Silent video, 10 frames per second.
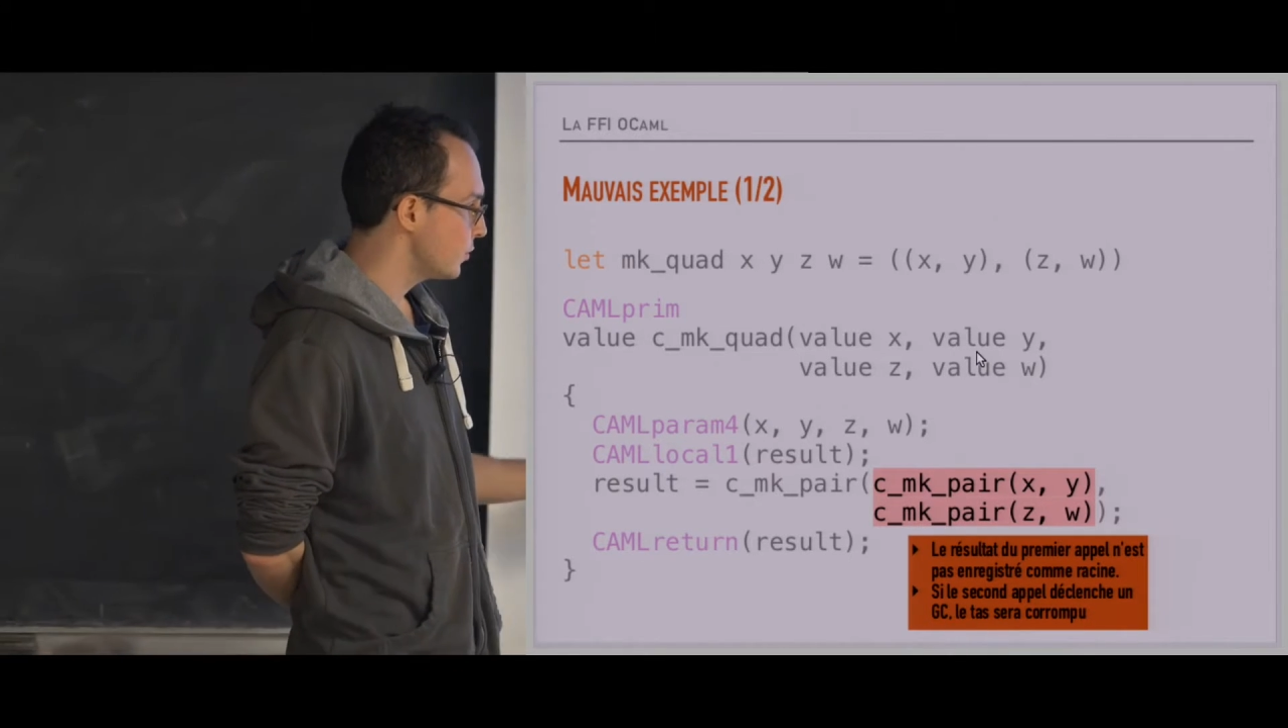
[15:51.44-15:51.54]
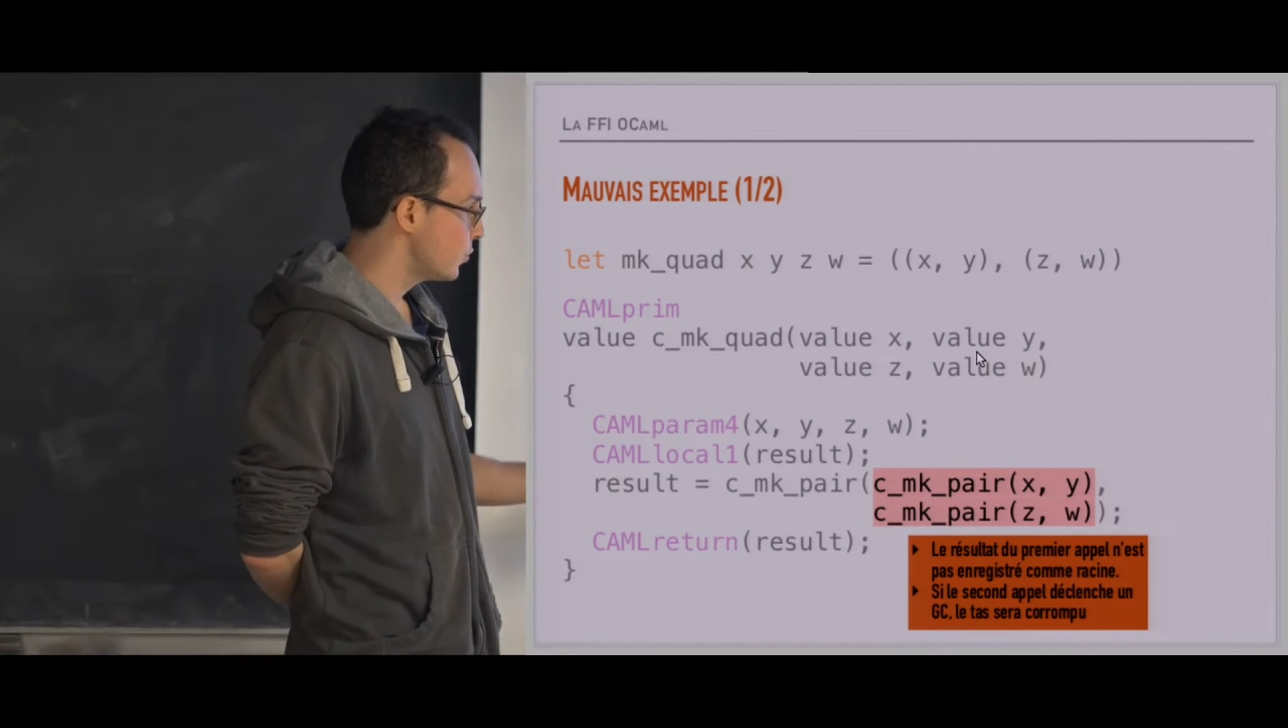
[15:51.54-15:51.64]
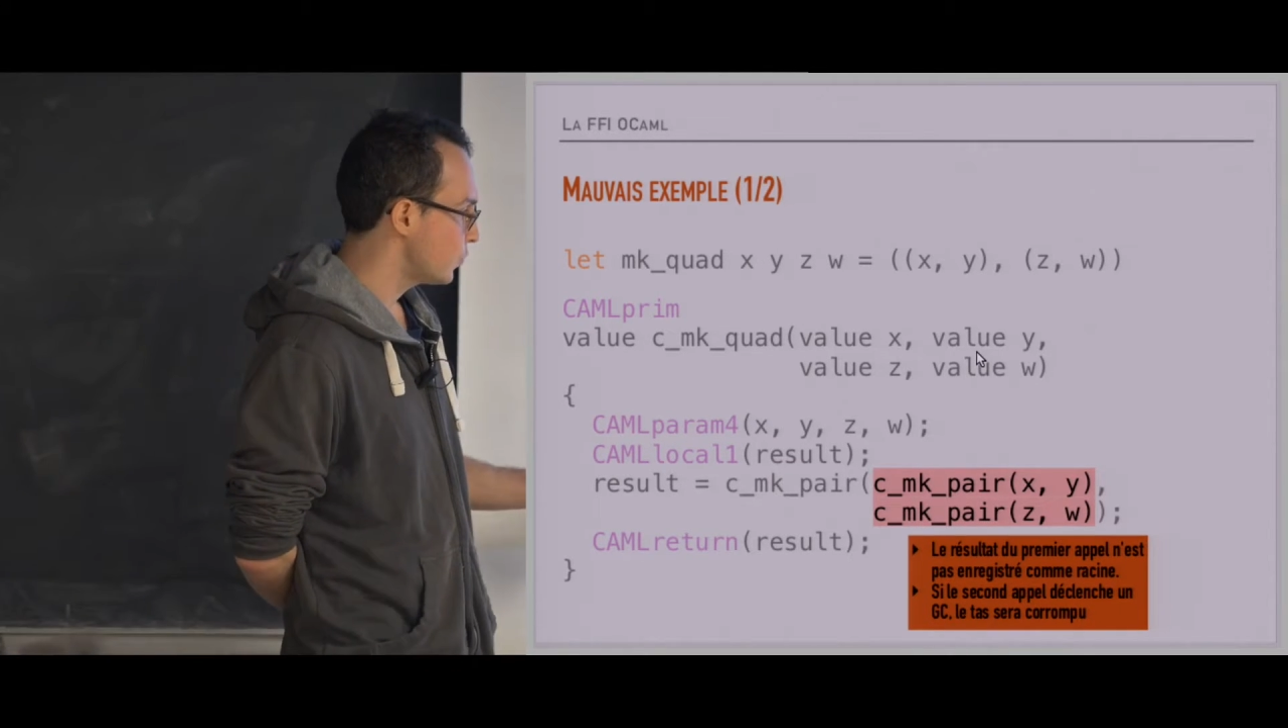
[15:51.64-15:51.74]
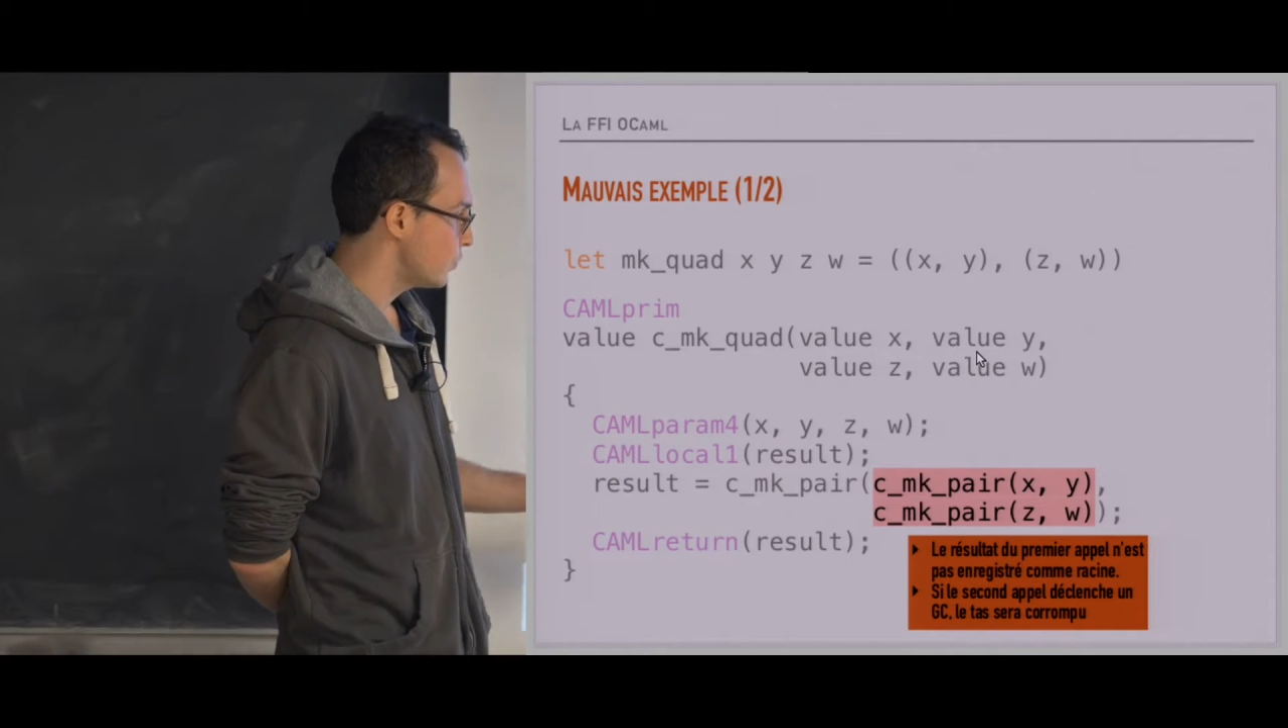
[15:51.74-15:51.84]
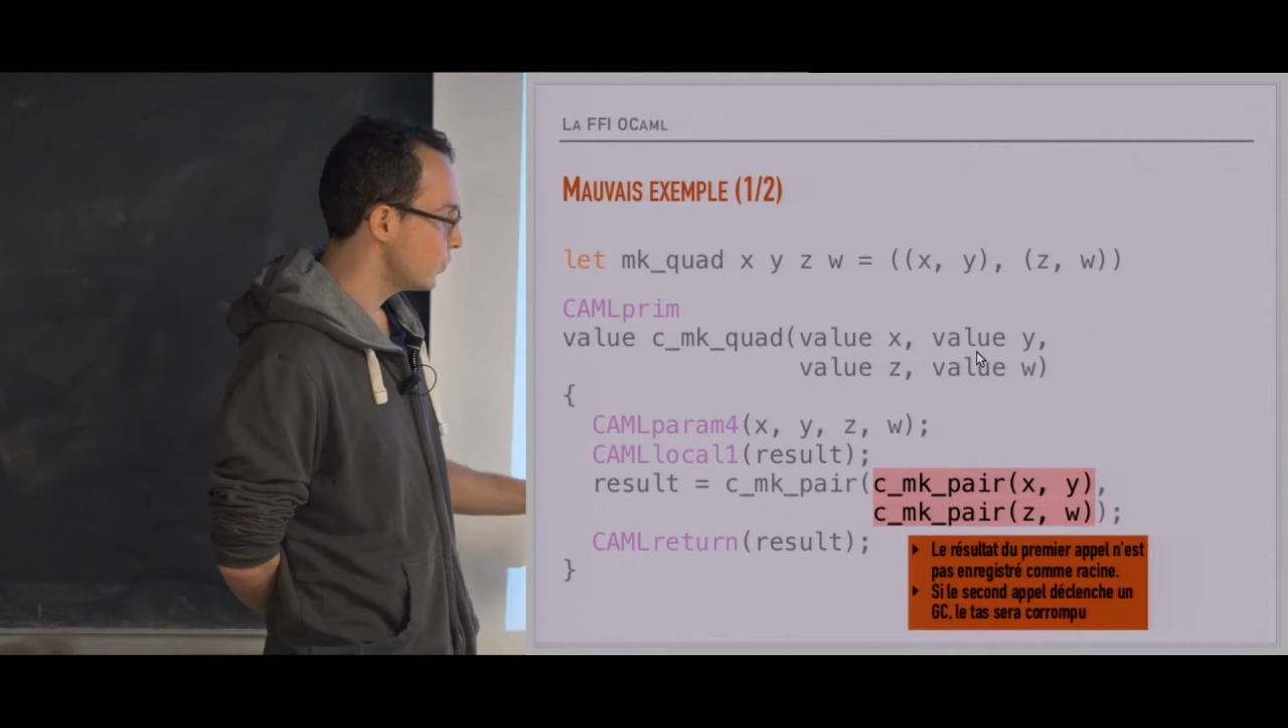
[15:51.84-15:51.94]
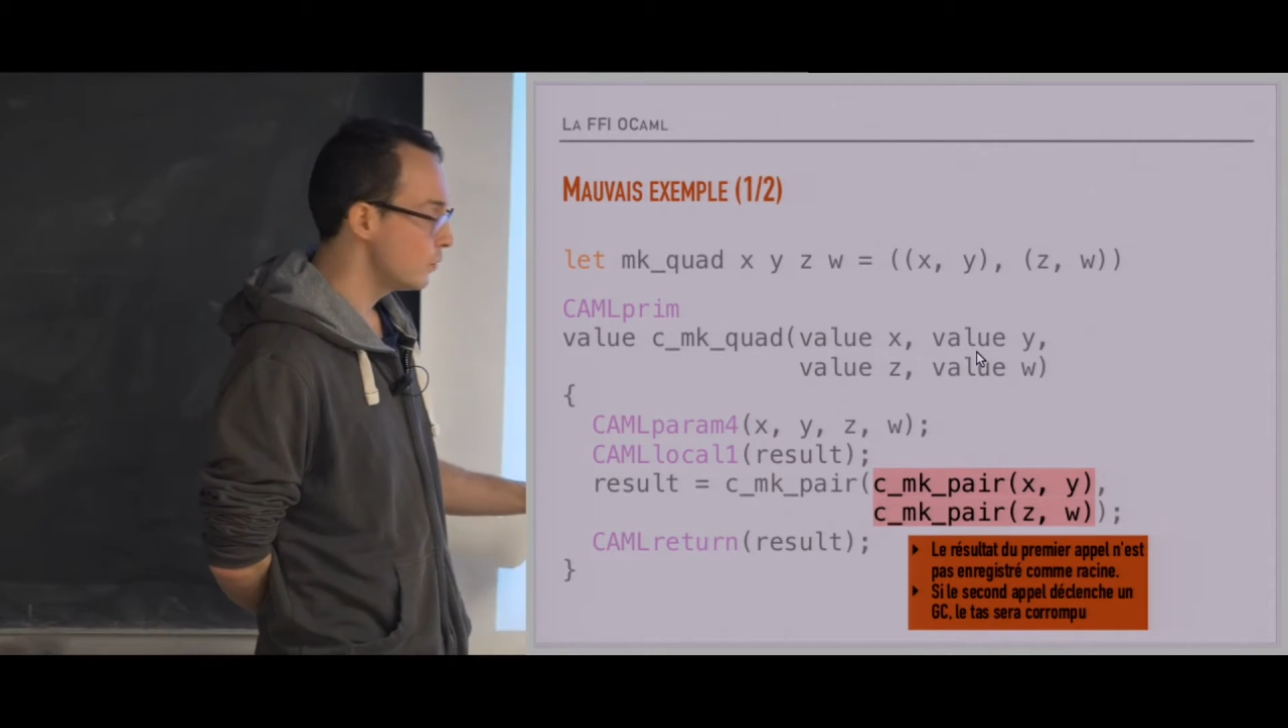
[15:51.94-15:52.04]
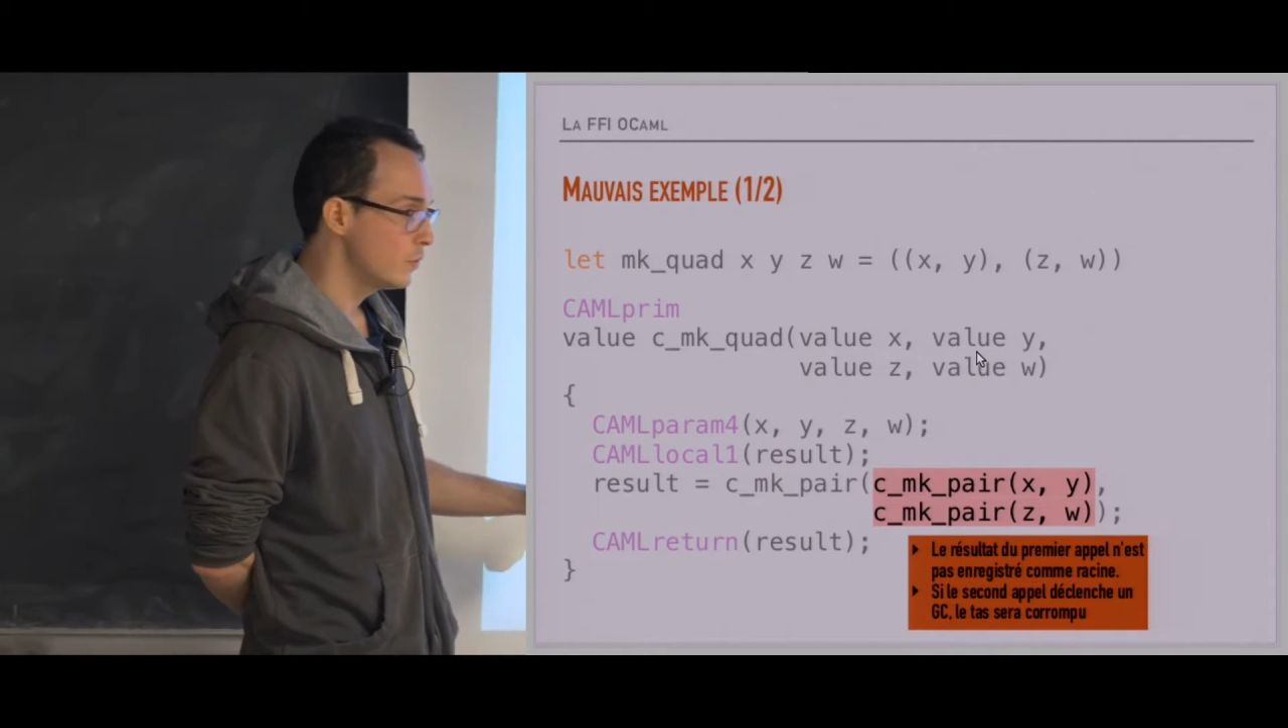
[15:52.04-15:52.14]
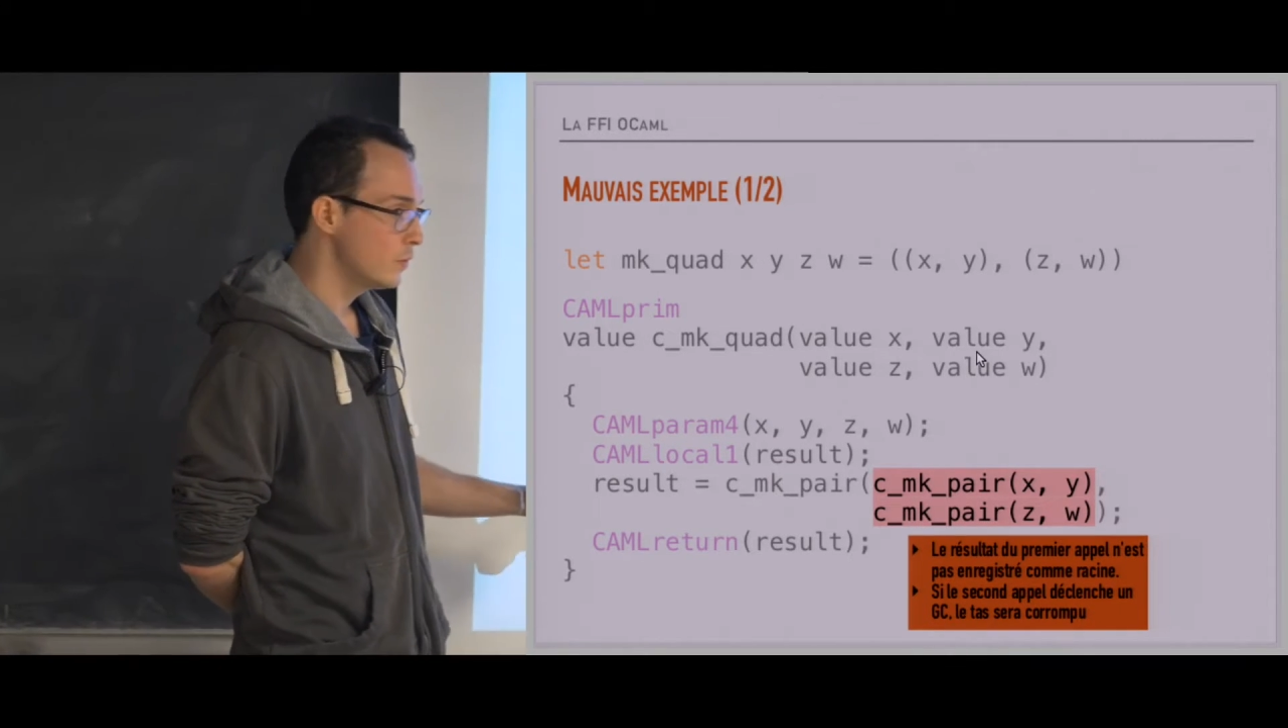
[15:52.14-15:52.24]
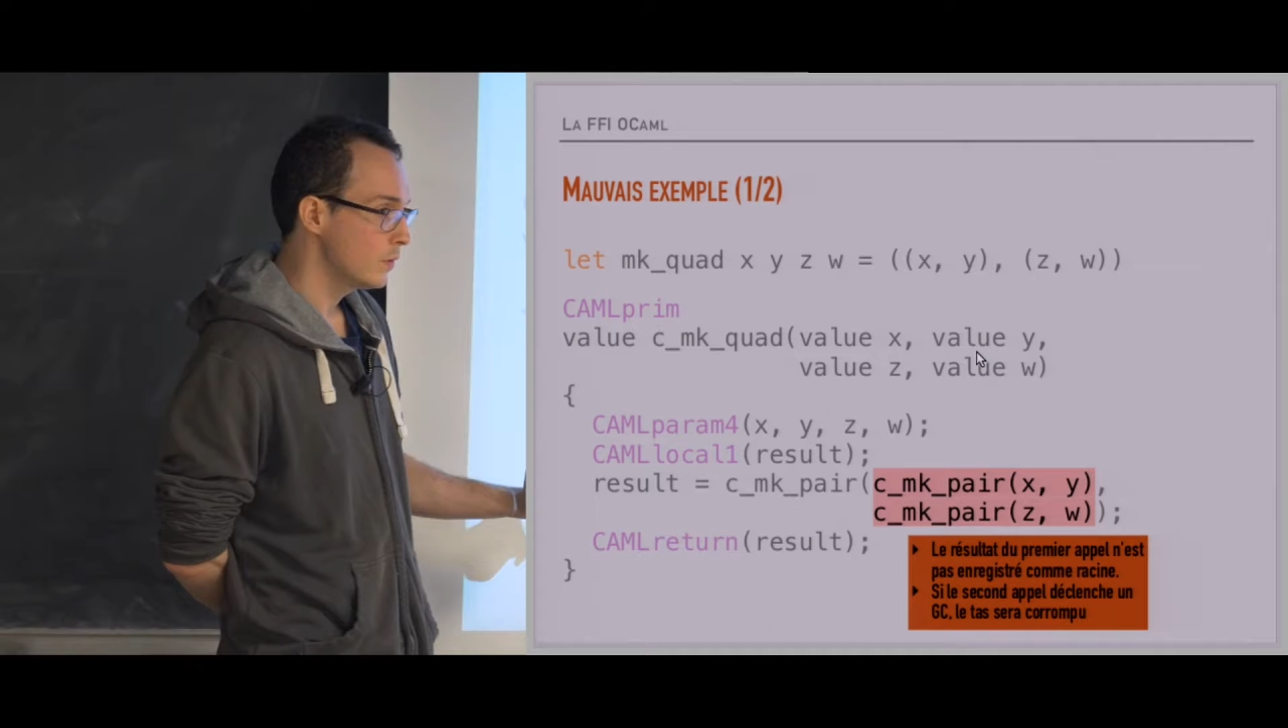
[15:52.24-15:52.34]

and potentially